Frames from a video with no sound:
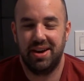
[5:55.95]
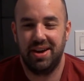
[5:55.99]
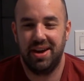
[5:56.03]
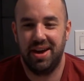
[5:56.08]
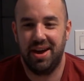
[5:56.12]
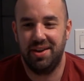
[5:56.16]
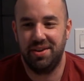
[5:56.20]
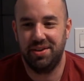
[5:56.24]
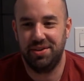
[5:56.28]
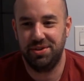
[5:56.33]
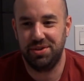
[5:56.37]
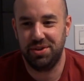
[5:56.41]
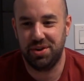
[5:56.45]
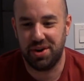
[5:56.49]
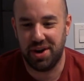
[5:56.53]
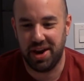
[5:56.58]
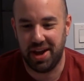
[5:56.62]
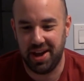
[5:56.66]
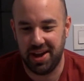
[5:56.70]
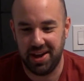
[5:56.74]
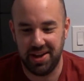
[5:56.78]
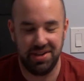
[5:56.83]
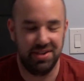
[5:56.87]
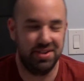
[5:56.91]
and their
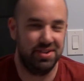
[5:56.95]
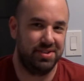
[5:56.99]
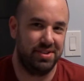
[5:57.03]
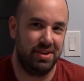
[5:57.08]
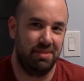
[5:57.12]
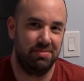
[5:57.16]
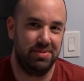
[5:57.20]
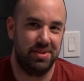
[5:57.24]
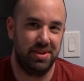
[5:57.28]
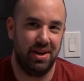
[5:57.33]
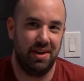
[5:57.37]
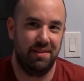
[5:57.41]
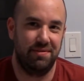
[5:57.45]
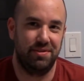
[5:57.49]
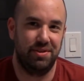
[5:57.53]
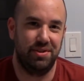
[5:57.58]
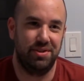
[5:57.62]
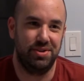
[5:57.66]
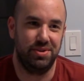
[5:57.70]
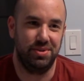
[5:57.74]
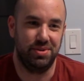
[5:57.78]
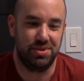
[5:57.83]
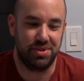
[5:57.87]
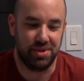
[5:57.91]
hand is empty after
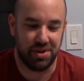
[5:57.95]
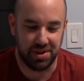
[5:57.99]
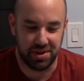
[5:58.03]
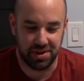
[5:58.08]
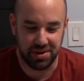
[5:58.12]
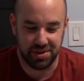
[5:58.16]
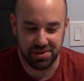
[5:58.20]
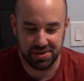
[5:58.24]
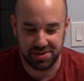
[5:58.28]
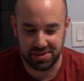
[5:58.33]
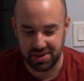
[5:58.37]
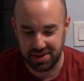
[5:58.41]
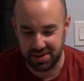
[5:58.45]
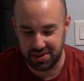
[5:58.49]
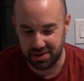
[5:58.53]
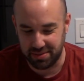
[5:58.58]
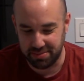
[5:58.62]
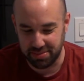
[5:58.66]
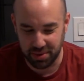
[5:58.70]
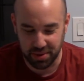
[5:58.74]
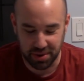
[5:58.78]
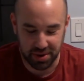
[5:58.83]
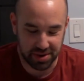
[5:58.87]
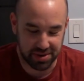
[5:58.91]
2 turns and their
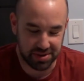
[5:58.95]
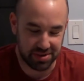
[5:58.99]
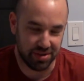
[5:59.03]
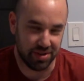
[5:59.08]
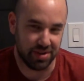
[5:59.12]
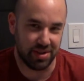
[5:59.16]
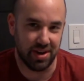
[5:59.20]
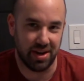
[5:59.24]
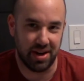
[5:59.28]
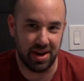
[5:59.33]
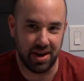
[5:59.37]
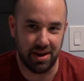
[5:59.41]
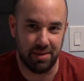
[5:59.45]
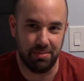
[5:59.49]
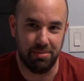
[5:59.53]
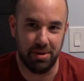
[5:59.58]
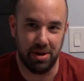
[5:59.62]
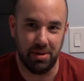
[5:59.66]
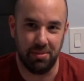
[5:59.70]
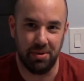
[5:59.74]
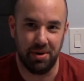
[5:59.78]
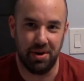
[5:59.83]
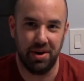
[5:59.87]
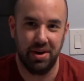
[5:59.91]
board is looking kind of
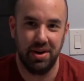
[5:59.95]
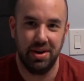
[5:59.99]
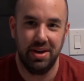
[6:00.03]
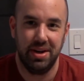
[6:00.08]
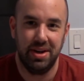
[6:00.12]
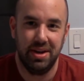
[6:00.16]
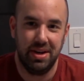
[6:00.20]
bummer,